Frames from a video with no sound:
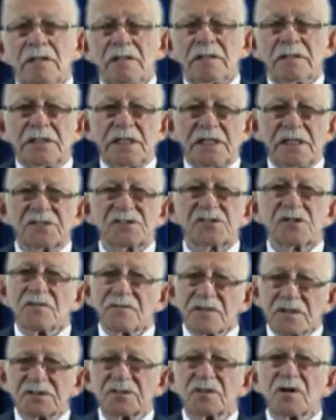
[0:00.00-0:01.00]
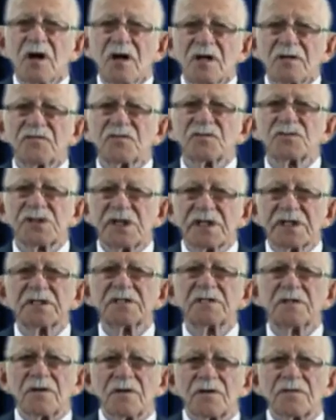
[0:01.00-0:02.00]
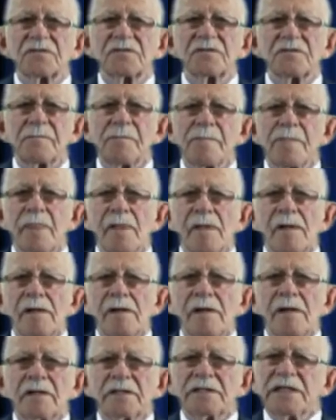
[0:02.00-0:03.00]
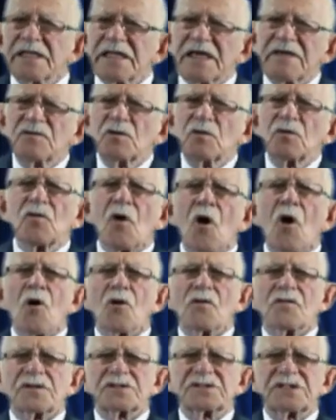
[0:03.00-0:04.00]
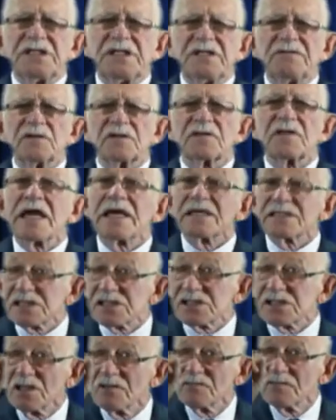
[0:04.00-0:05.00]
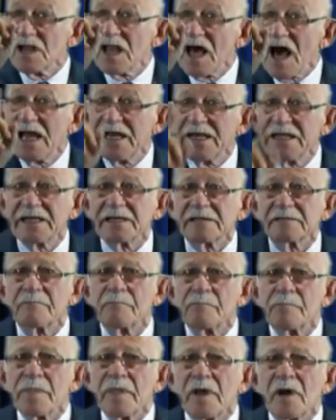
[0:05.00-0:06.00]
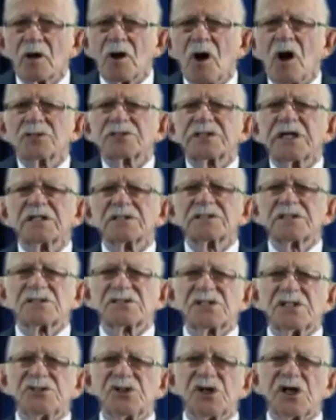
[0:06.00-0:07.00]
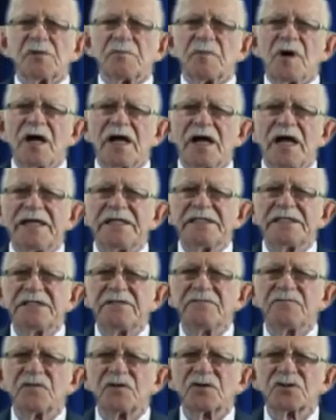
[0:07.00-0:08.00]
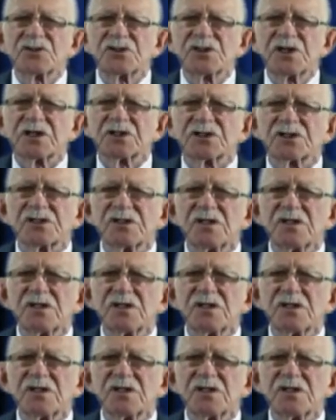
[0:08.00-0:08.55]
Yes, on this God-forsaken earth. Yet even with all this evil, there is a silver lining. God tells us in Jeremiah 18, verse 6,